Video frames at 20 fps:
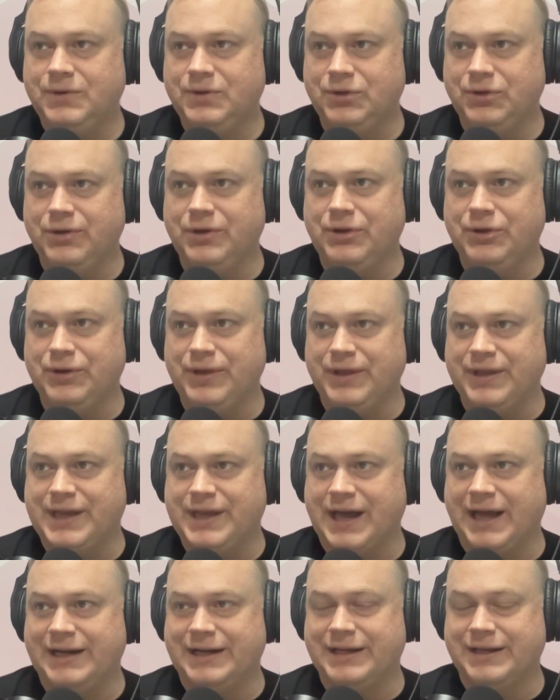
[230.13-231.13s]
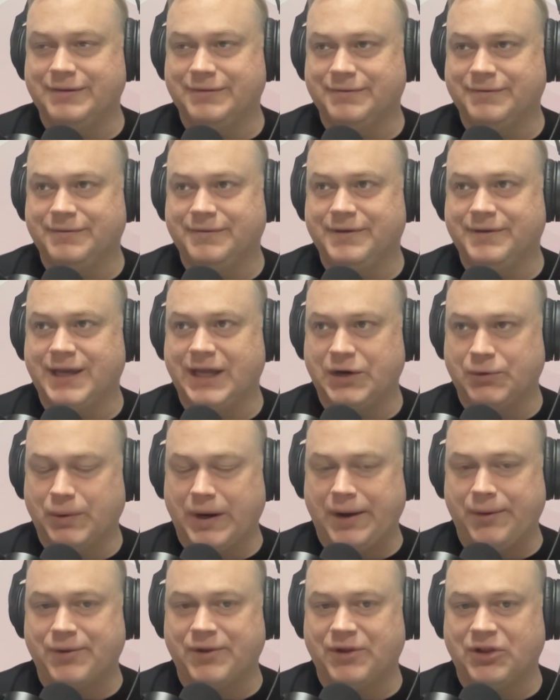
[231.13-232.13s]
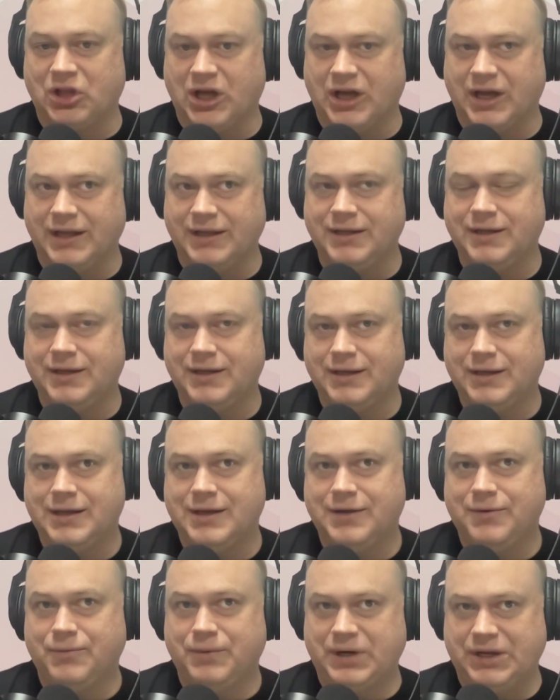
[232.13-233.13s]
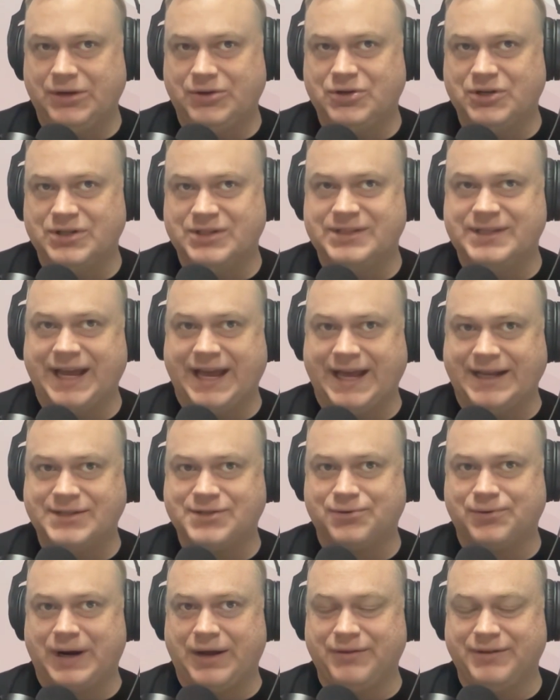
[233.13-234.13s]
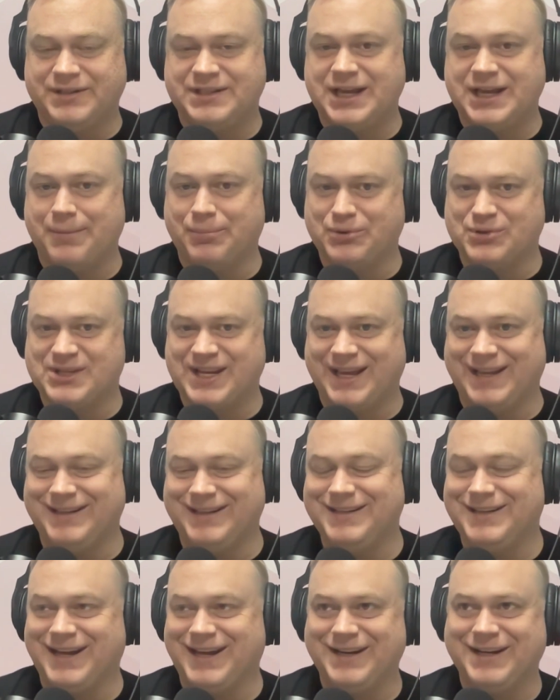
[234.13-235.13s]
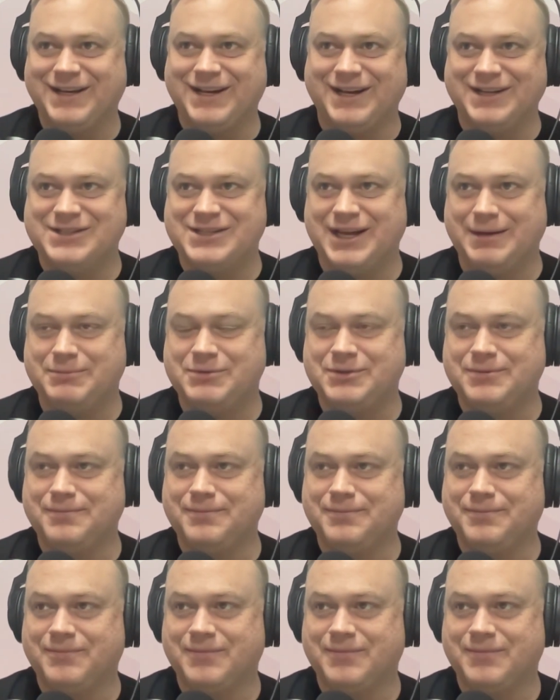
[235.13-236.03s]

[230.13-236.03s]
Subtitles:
You can kind of get away with a lot when you just dance around the 10% kind of concept.